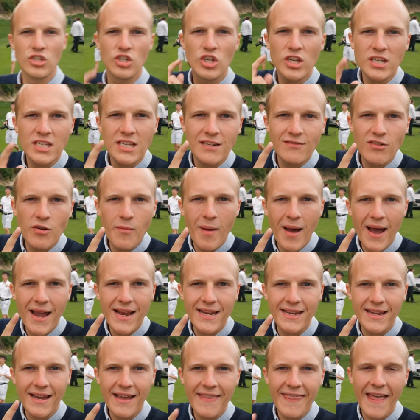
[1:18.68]
Just a
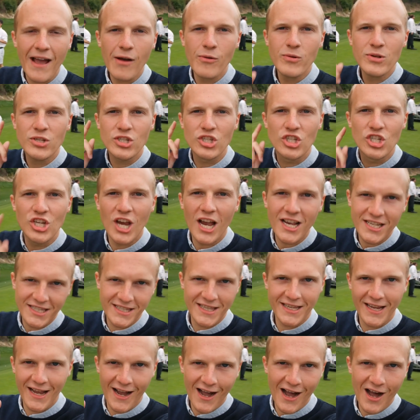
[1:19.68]
reminder, that was just
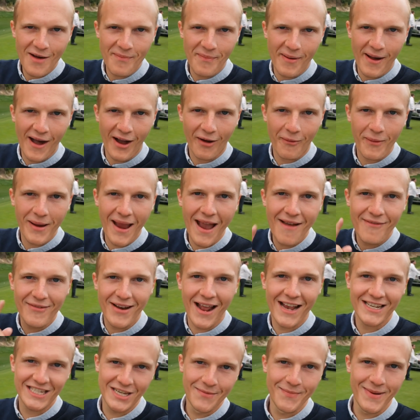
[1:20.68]
the car park. We haven't
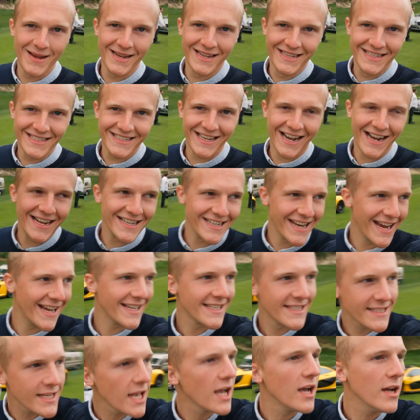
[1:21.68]
actually been inside
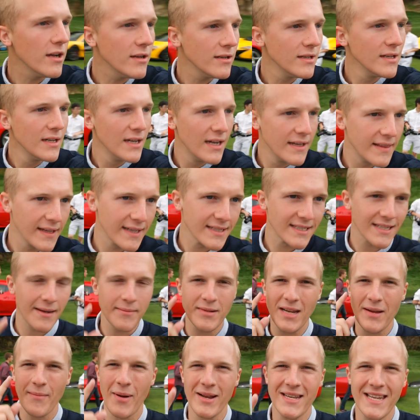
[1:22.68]
yet. So, I think it's time
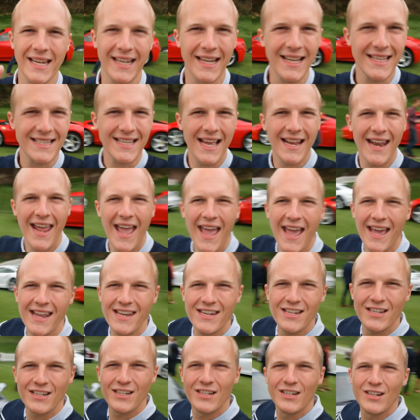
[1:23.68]
to get my tickets and head
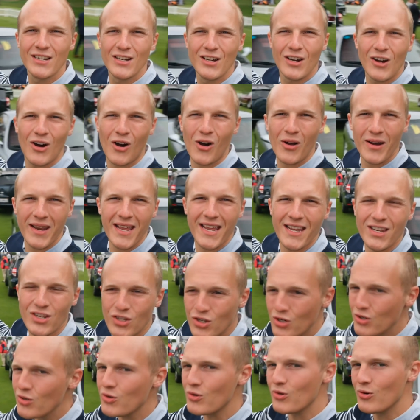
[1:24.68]
on in
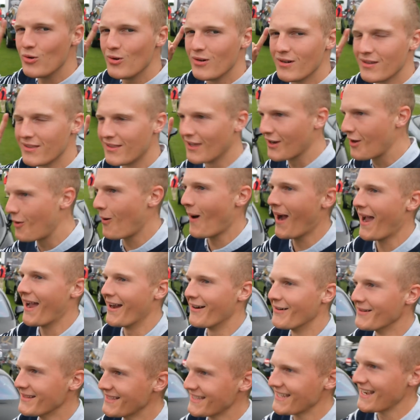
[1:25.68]
to the
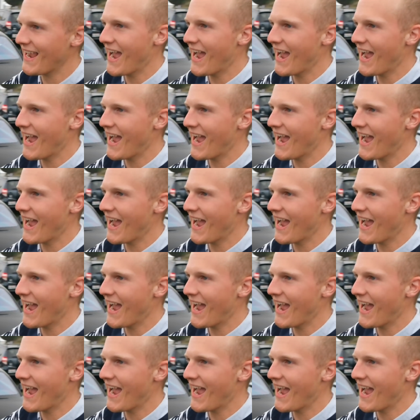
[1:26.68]
Quail and see